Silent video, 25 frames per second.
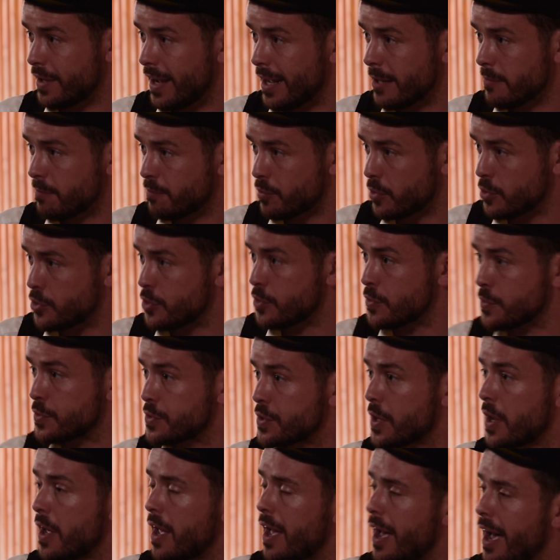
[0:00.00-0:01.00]
the end
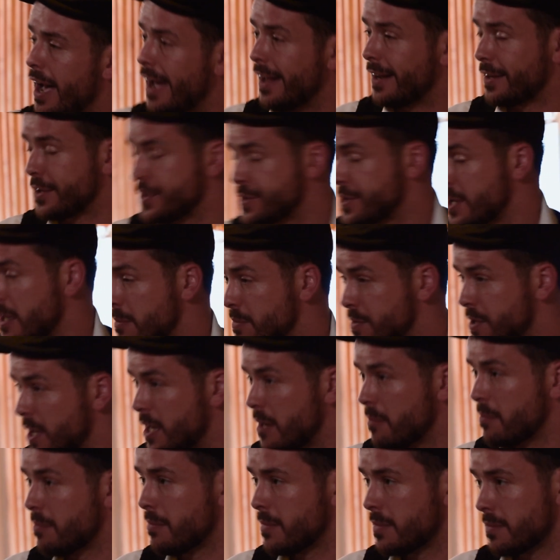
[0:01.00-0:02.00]
produce and at the same
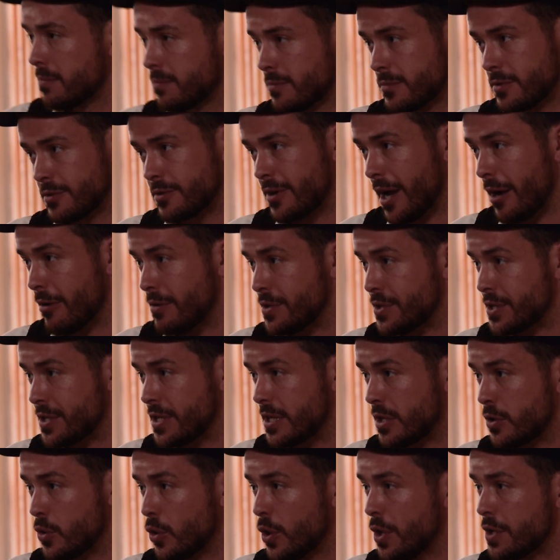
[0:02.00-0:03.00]
time
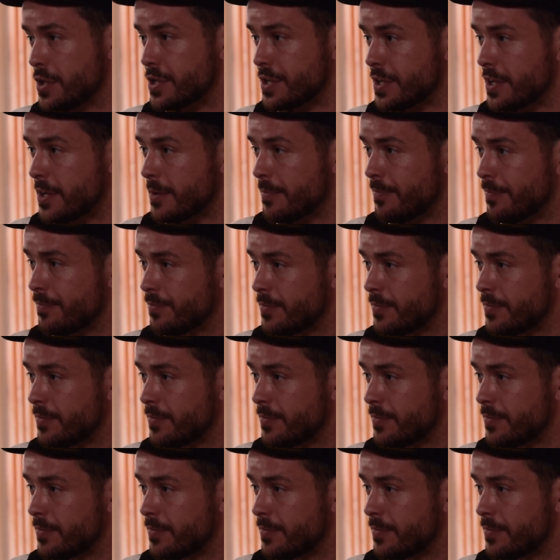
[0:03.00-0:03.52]
guarantee quality.